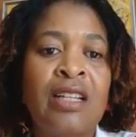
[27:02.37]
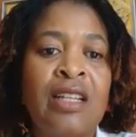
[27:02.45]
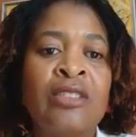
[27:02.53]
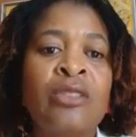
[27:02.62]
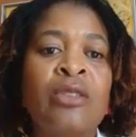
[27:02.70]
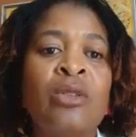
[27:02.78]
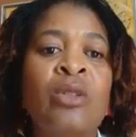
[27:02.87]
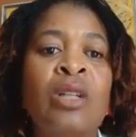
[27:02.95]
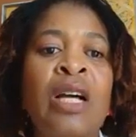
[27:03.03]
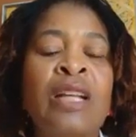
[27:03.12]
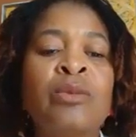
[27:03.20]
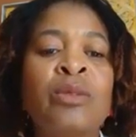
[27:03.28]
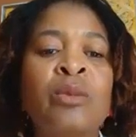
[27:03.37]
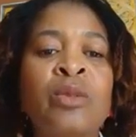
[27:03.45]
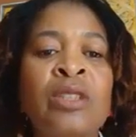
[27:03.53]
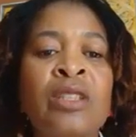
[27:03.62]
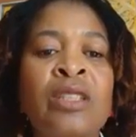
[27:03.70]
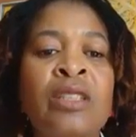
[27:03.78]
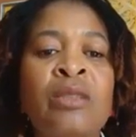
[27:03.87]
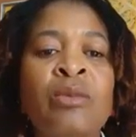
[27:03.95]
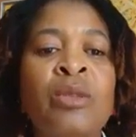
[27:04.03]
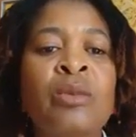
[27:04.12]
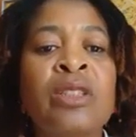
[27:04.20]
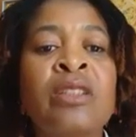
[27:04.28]
And so as we're working
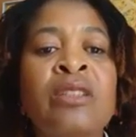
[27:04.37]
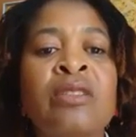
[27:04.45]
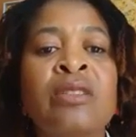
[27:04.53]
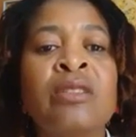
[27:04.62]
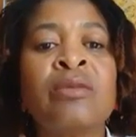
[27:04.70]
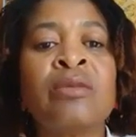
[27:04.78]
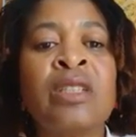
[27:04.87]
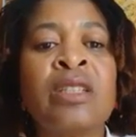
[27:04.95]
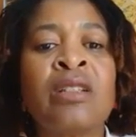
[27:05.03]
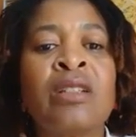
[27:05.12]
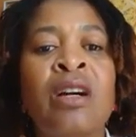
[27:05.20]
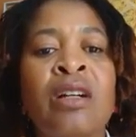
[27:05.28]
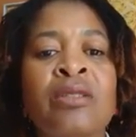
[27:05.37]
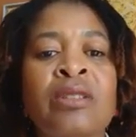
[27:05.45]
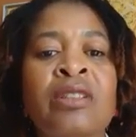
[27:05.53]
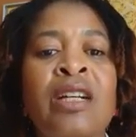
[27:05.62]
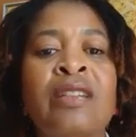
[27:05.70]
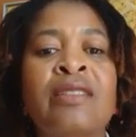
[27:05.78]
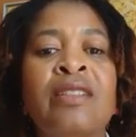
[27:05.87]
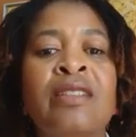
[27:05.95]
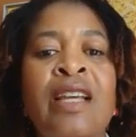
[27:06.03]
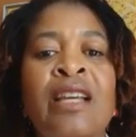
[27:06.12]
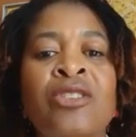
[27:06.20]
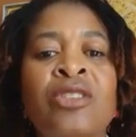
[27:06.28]
to really concretize these
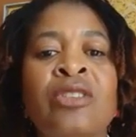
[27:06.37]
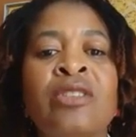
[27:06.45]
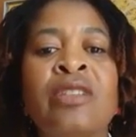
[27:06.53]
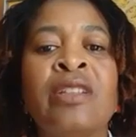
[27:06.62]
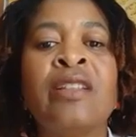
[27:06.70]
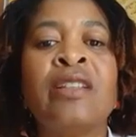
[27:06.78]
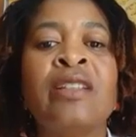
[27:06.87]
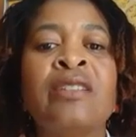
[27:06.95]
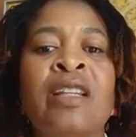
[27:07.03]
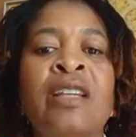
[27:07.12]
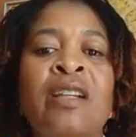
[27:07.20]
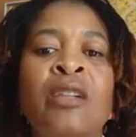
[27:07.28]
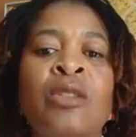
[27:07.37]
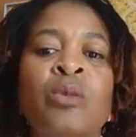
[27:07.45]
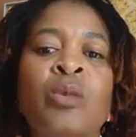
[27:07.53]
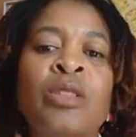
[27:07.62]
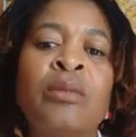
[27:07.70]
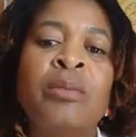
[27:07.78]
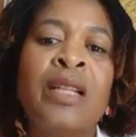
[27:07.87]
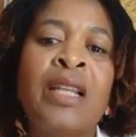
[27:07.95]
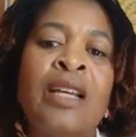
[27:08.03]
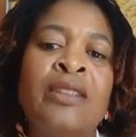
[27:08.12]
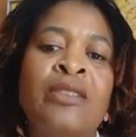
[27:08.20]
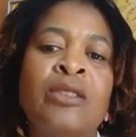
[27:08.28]
actions in things like our work
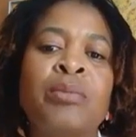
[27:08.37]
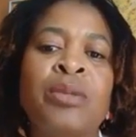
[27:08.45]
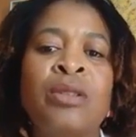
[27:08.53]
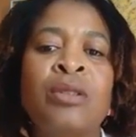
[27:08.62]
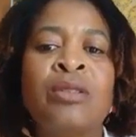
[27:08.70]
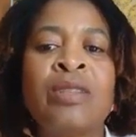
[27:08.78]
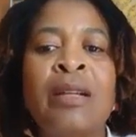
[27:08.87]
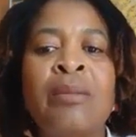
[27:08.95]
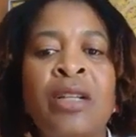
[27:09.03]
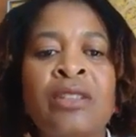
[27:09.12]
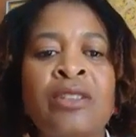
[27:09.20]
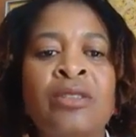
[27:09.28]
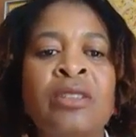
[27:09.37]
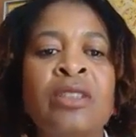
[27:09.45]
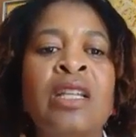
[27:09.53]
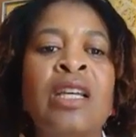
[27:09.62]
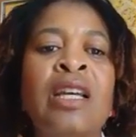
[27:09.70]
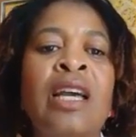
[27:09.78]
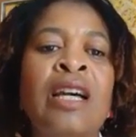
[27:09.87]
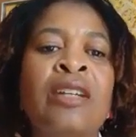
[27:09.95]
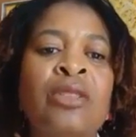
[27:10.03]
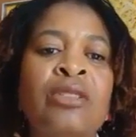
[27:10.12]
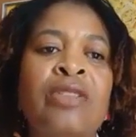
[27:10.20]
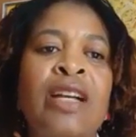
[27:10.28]
plans, our program monitoring, and
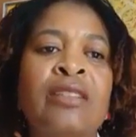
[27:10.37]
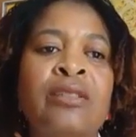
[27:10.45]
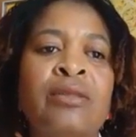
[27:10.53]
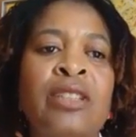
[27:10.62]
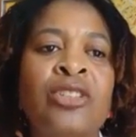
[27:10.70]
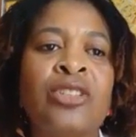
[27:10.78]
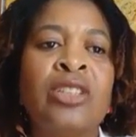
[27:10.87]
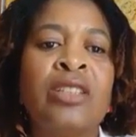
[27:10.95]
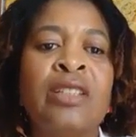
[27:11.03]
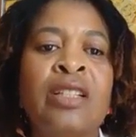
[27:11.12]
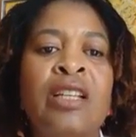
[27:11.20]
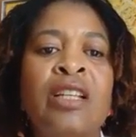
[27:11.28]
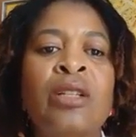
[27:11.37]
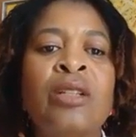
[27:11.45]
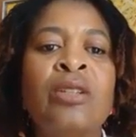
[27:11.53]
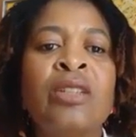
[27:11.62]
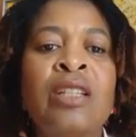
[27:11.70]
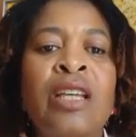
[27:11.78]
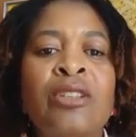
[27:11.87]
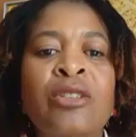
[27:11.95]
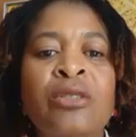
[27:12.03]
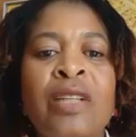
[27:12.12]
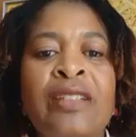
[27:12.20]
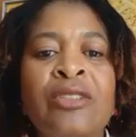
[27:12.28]
our evaluation, looking at our
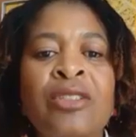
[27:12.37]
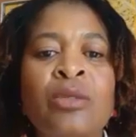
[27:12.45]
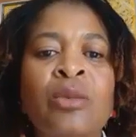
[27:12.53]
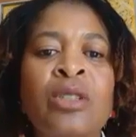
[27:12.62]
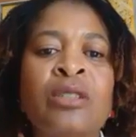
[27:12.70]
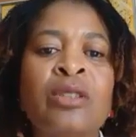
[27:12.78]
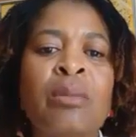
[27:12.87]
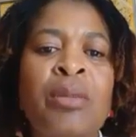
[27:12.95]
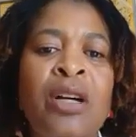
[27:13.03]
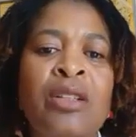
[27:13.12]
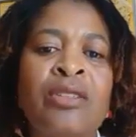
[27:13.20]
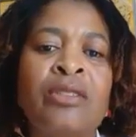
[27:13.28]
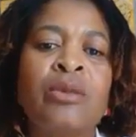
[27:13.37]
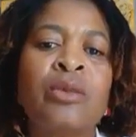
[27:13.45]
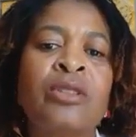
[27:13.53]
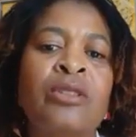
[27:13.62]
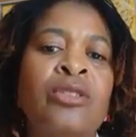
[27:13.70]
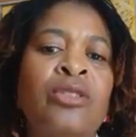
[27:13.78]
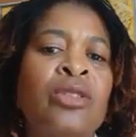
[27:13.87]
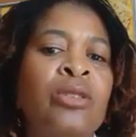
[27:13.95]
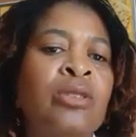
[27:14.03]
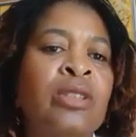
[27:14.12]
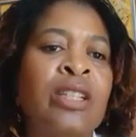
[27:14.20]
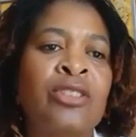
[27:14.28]
granting work, our policy work, our
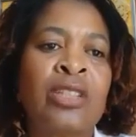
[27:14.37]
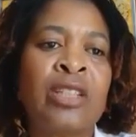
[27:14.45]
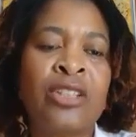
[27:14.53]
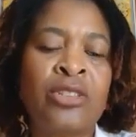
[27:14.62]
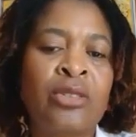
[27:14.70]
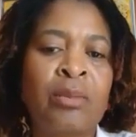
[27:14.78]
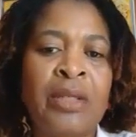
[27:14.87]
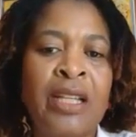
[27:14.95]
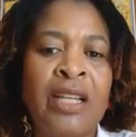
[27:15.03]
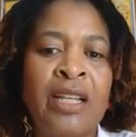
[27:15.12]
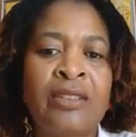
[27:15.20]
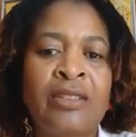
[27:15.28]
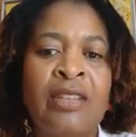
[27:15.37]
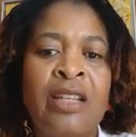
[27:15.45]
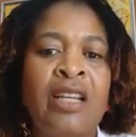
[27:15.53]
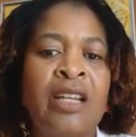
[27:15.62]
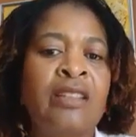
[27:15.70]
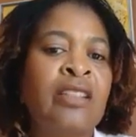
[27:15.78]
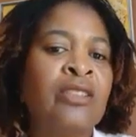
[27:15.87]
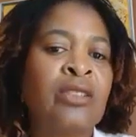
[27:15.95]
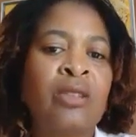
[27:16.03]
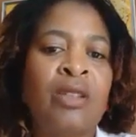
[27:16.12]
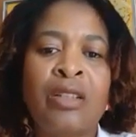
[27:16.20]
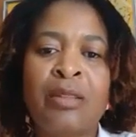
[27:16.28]
internal educational plans. These
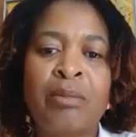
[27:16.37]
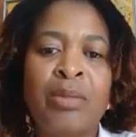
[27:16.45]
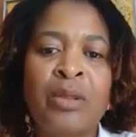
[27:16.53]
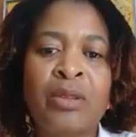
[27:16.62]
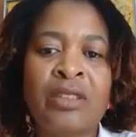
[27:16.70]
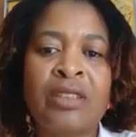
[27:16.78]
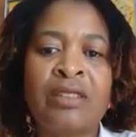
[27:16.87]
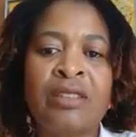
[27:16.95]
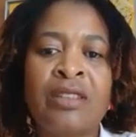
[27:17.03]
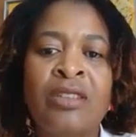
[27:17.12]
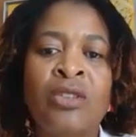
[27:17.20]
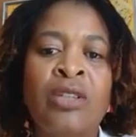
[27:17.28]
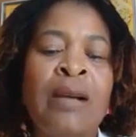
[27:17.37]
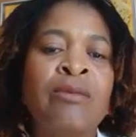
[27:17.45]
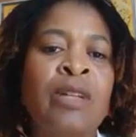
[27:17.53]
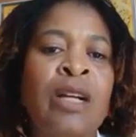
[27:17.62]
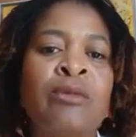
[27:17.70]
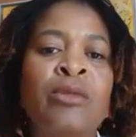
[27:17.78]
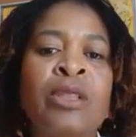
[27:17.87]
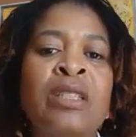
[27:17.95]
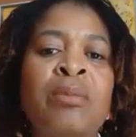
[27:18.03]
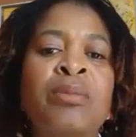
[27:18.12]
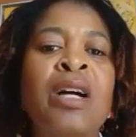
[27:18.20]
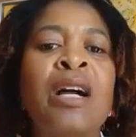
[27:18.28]
are all important. You know, I'm
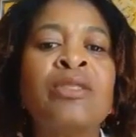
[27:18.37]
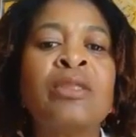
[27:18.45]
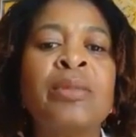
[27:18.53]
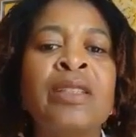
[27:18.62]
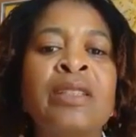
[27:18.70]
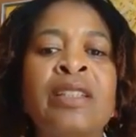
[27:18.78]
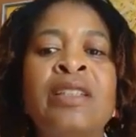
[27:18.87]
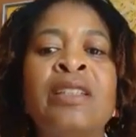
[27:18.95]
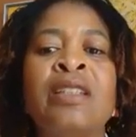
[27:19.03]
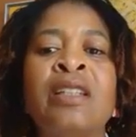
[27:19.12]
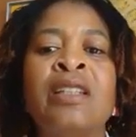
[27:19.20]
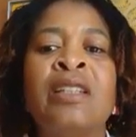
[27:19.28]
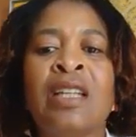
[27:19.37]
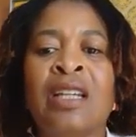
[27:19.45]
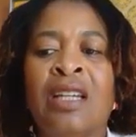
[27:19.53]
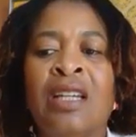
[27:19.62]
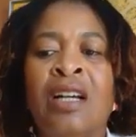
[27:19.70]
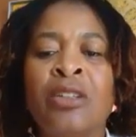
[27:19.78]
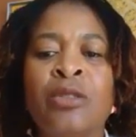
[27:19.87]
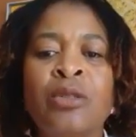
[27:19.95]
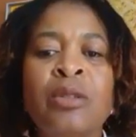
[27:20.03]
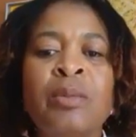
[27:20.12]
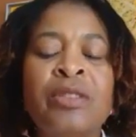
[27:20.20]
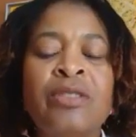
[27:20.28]
really proud to be leading a
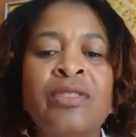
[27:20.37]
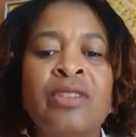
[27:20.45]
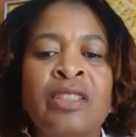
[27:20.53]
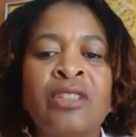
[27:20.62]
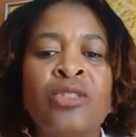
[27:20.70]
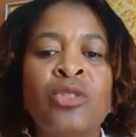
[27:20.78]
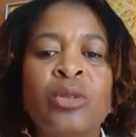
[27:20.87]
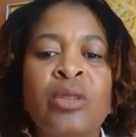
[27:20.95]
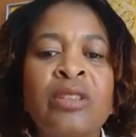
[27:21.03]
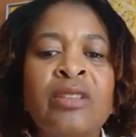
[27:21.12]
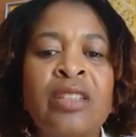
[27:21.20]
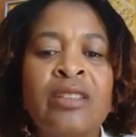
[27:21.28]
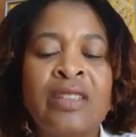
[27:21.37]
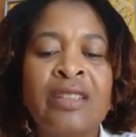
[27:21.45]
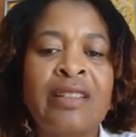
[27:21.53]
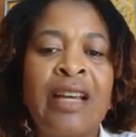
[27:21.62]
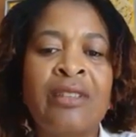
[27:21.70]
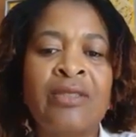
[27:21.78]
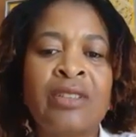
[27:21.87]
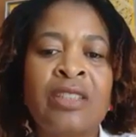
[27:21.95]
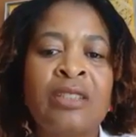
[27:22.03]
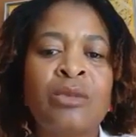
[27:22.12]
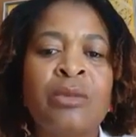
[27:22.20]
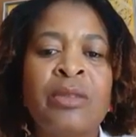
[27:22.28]
group of extraordinary staff at
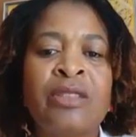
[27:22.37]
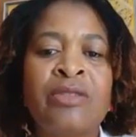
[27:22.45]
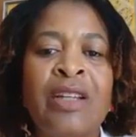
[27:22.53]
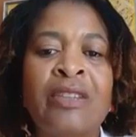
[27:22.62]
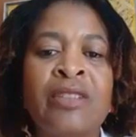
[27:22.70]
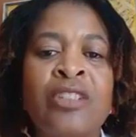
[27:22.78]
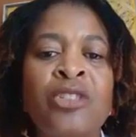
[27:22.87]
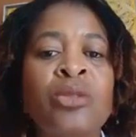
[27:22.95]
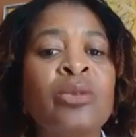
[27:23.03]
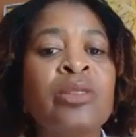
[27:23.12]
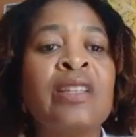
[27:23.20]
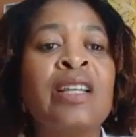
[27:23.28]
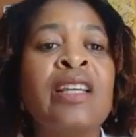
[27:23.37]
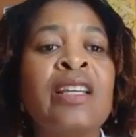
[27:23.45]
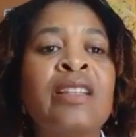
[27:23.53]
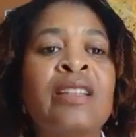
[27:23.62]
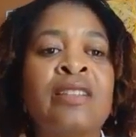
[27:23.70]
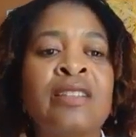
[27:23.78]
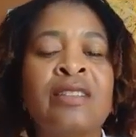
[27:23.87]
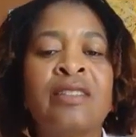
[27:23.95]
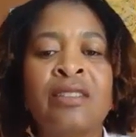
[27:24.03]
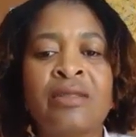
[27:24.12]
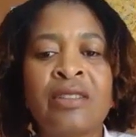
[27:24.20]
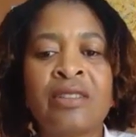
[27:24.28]
Canadian Women's Foundation who take this
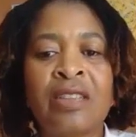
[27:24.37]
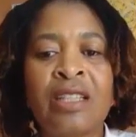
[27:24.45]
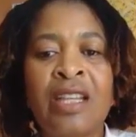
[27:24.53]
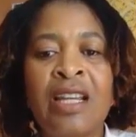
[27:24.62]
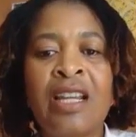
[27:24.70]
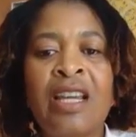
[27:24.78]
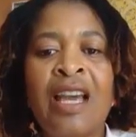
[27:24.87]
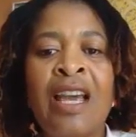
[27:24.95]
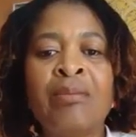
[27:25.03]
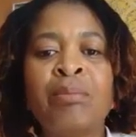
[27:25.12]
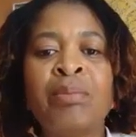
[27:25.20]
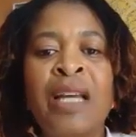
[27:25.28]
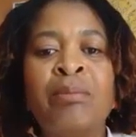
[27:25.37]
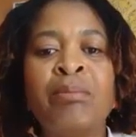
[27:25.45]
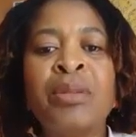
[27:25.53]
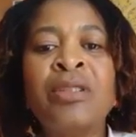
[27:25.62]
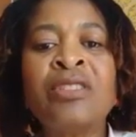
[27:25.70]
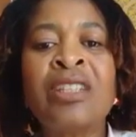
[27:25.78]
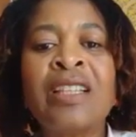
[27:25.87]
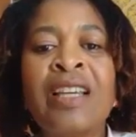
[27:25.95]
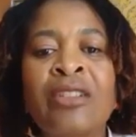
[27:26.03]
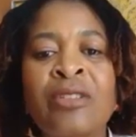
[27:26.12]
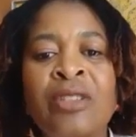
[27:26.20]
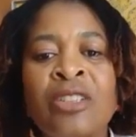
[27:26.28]
seriously and put
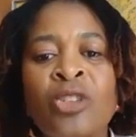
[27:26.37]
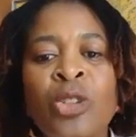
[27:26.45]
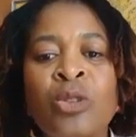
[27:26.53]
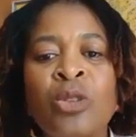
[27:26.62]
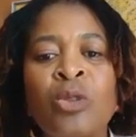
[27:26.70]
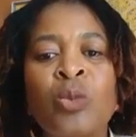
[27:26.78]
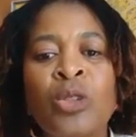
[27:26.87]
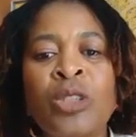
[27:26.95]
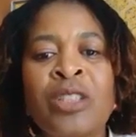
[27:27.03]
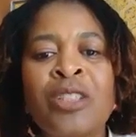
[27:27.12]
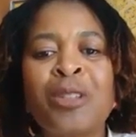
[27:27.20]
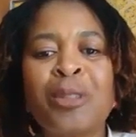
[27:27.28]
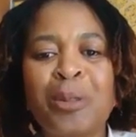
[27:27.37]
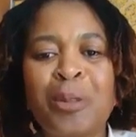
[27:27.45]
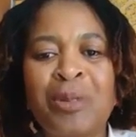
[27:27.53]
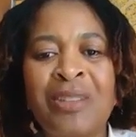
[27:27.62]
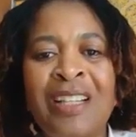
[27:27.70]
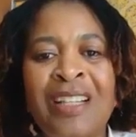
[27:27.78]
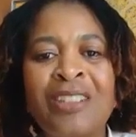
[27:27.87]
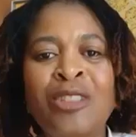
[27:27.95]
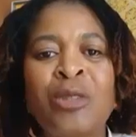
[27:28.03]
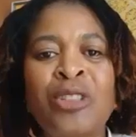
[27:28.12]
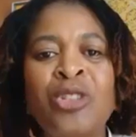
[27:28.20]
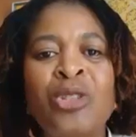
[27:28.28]
together internal working groups
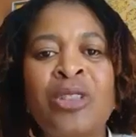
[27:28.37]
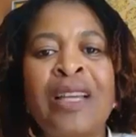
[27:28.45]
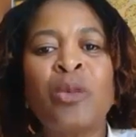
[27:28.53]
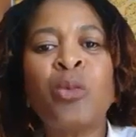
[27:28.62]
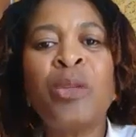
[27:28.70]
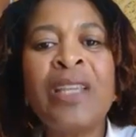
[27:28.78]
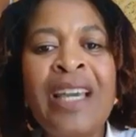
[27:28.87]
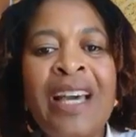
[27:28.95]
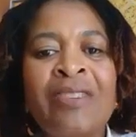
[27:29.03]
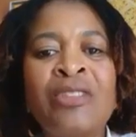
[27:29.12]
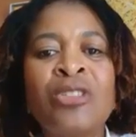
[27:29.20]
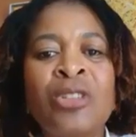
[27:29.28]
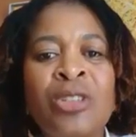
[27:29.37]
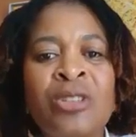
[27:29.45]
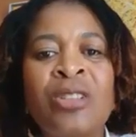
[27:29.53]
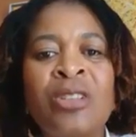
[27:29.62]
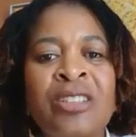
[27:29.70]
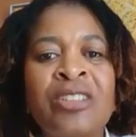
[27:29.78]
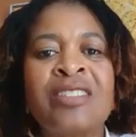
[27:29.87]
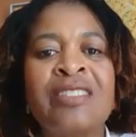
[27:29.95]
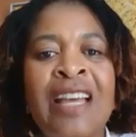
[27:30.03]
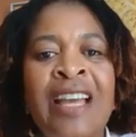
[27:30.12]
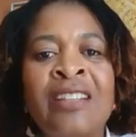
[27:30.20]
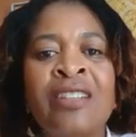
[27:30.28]
to ensure that we have internal
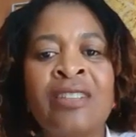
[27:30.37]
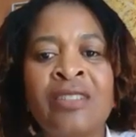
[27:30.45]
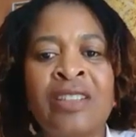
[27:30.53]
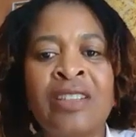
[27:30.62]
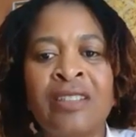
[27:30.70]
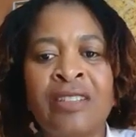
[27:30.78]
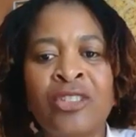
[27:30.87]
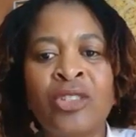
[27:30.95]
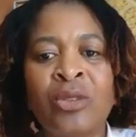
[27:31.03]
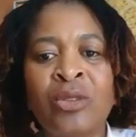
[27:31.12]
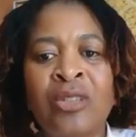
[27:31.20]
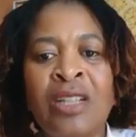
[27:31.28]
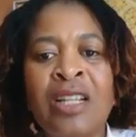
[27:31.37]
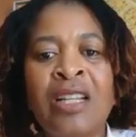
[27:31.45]
understanding of these issues.